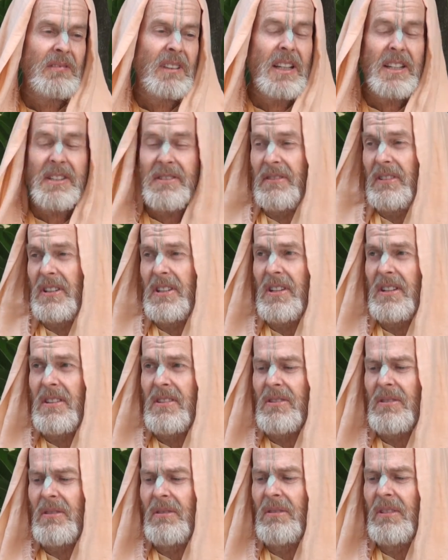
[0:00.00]
That's right.
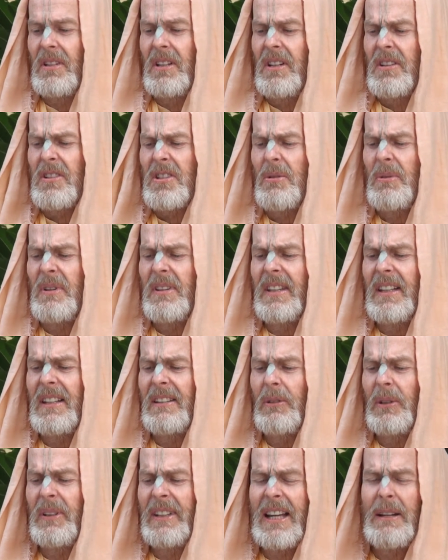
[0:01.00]
So we
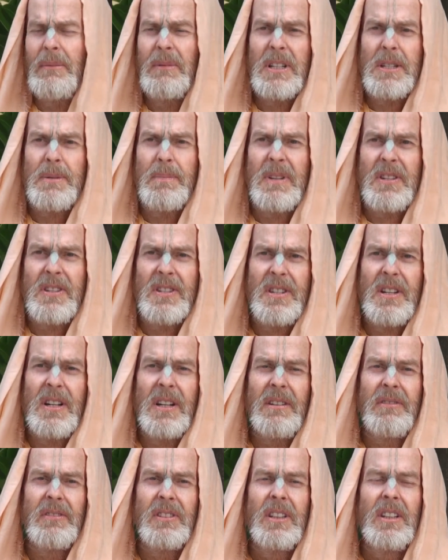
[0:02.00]
think, well, that must be
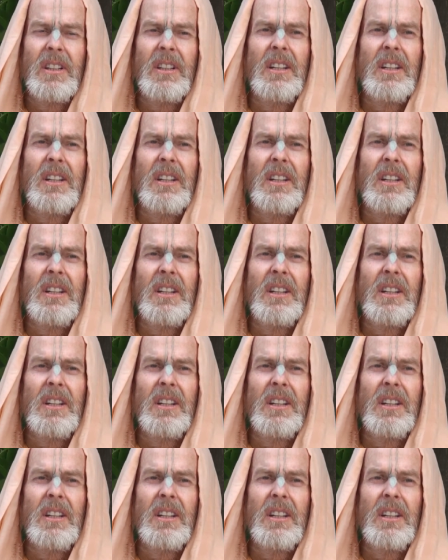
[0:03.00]
soft.